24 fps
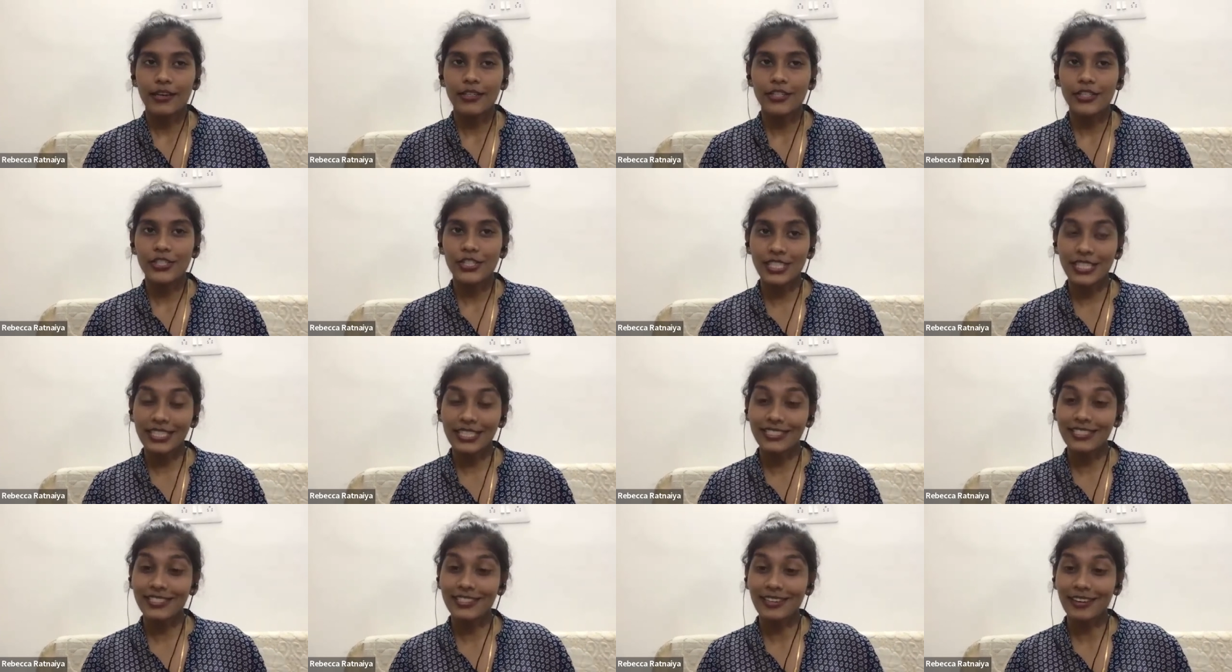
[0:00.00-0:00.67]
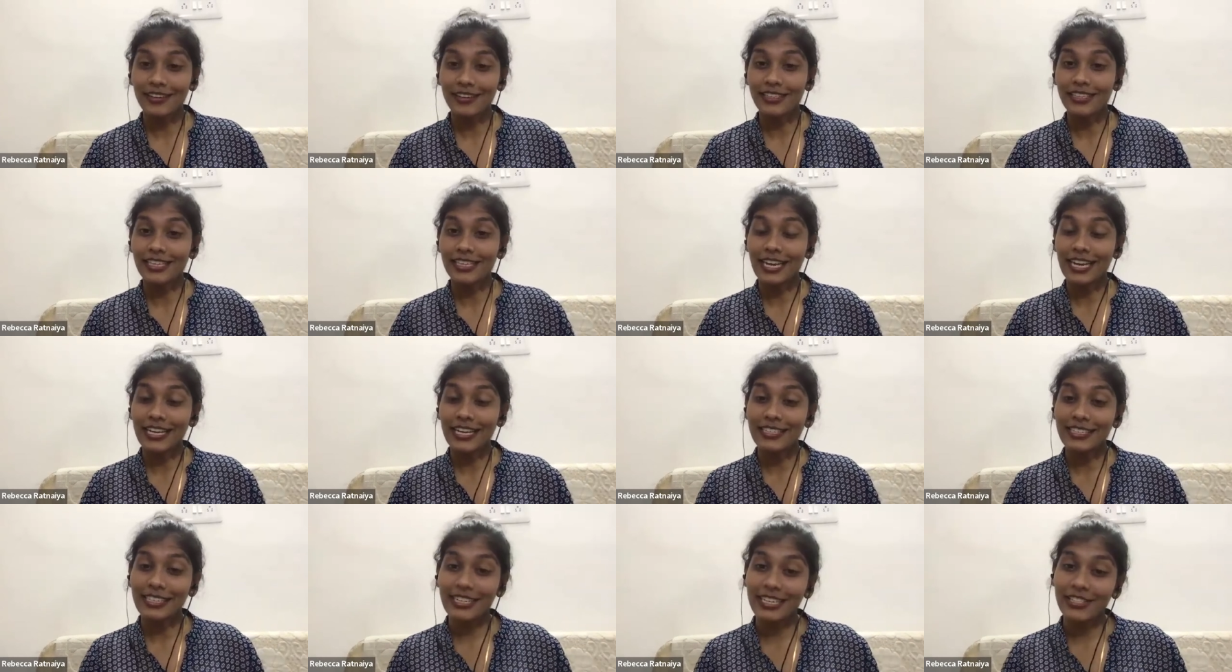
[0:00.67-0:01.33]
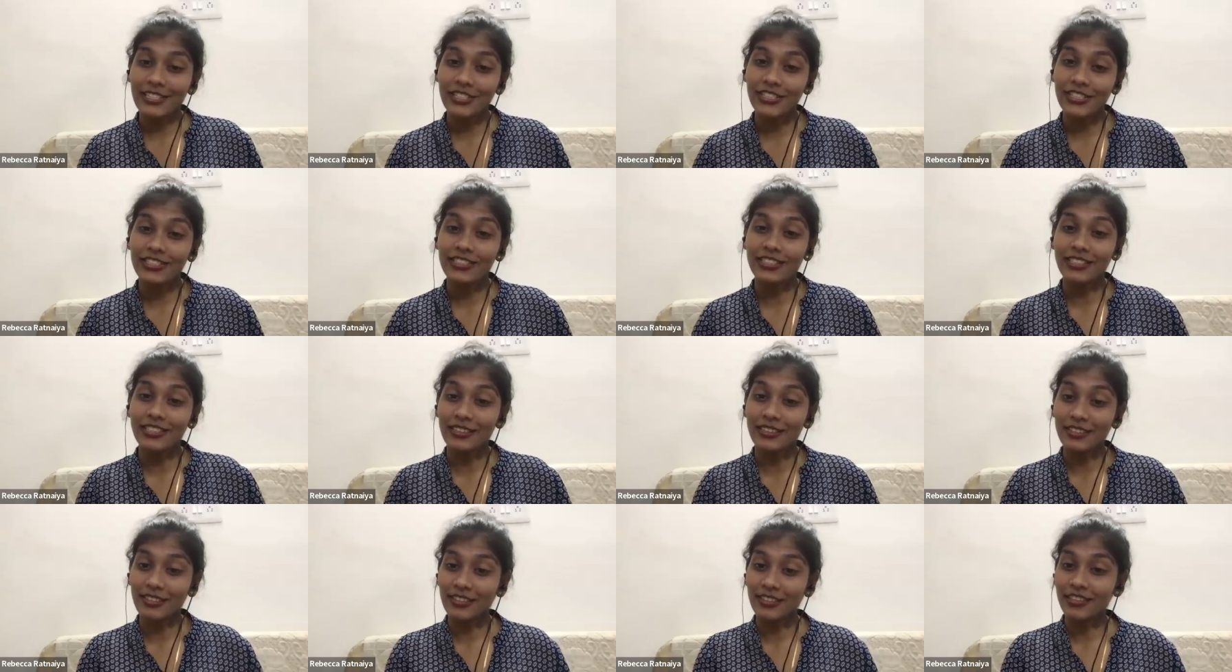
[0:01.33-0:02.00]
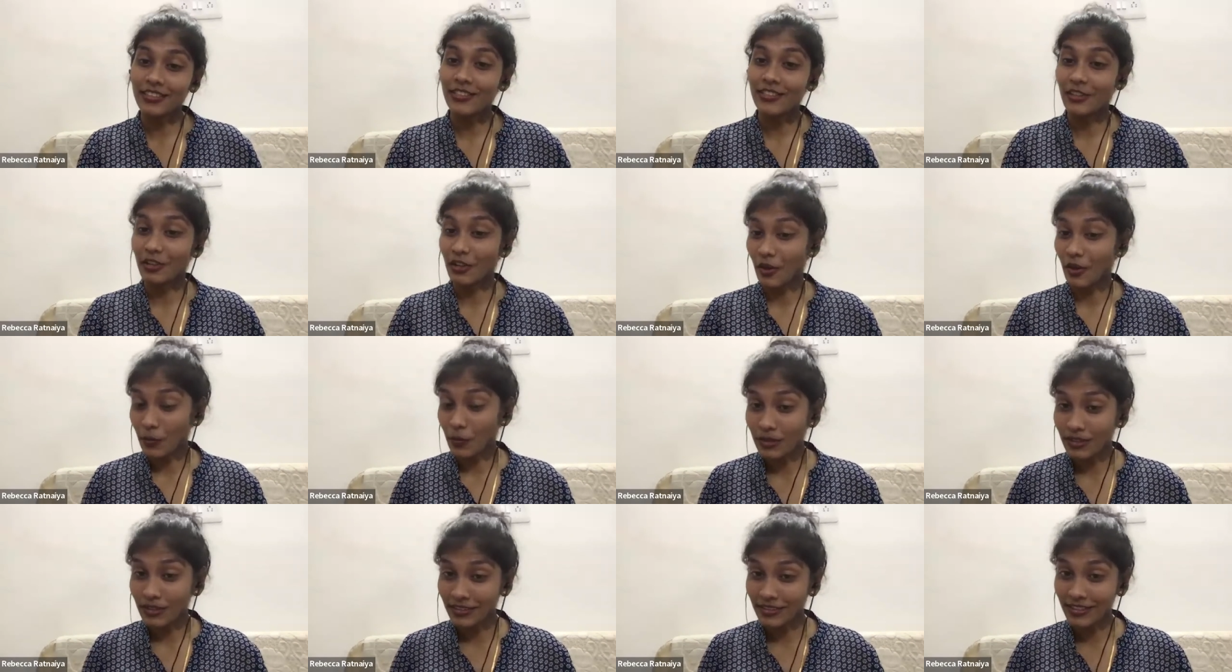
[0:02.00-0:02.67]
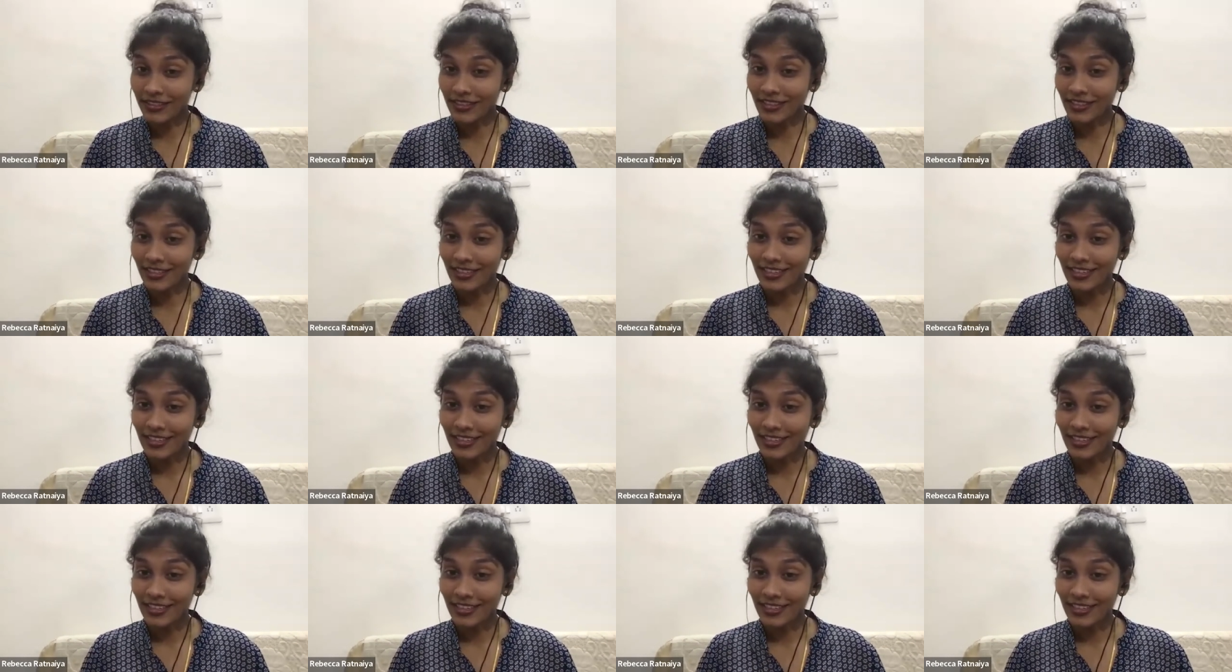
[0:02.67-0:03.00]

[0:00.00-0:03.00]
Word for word: she started encouraging the girls around her